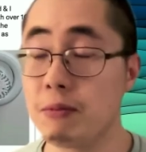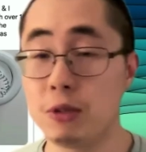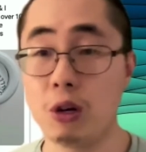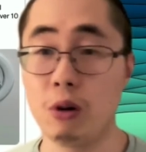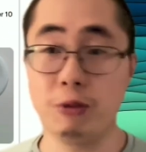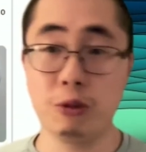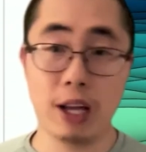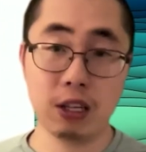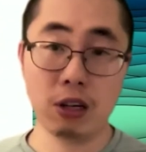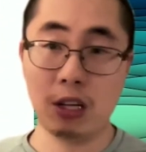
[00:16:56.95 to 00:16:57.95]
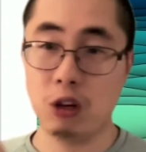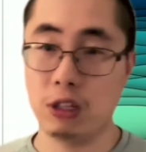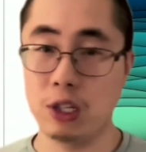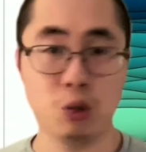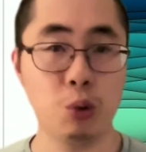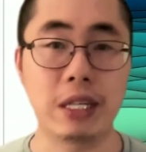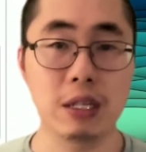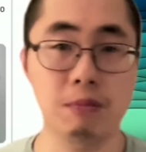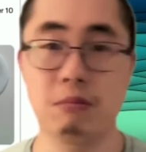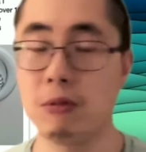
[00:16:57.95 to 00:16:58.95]
So a few days ago, I saw this tweet.
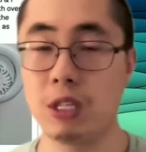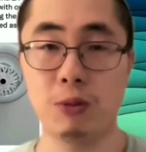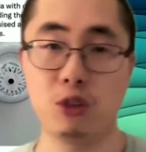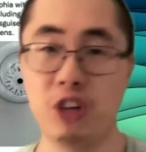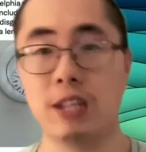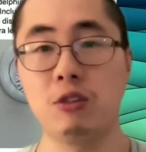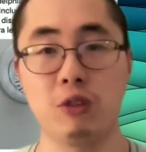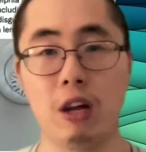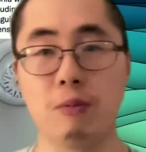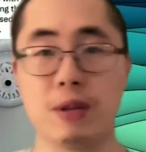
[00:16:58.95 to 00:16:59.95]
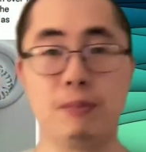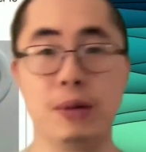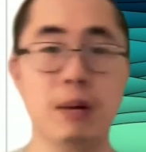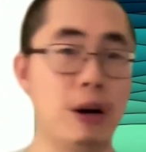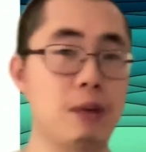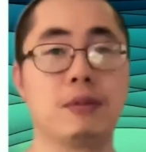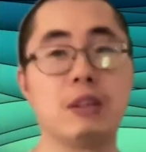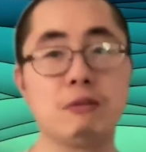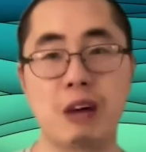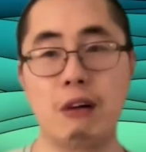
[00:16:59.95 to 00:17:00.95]
Someone checked into an Airbnb
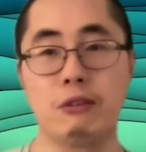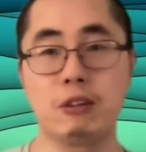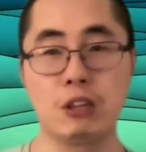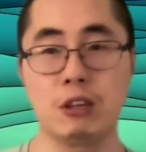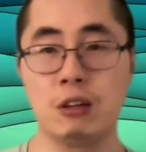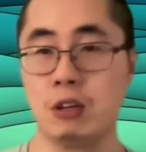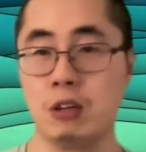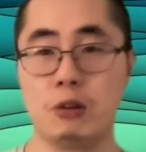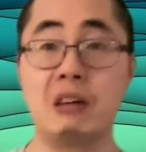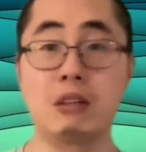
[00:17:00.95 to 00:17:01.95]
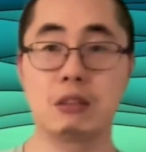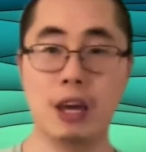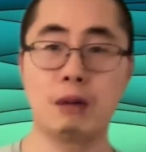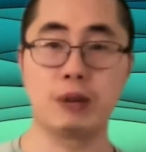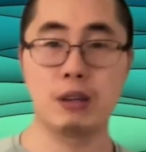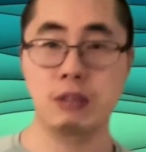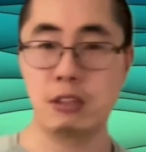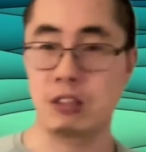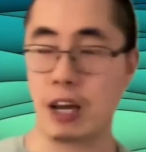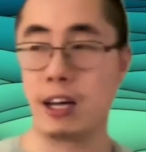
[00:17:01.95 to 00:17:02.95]
apartment and found this, hidden cameras
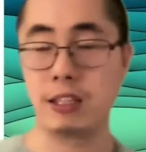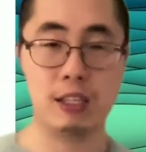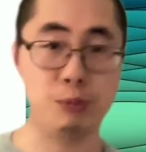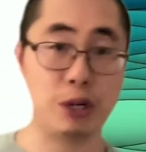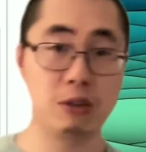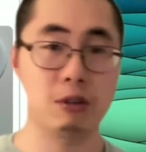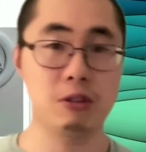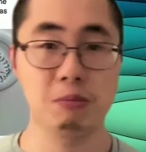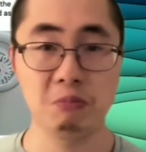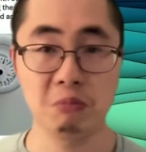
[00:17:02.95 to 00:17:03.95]
disguised as sprinklers.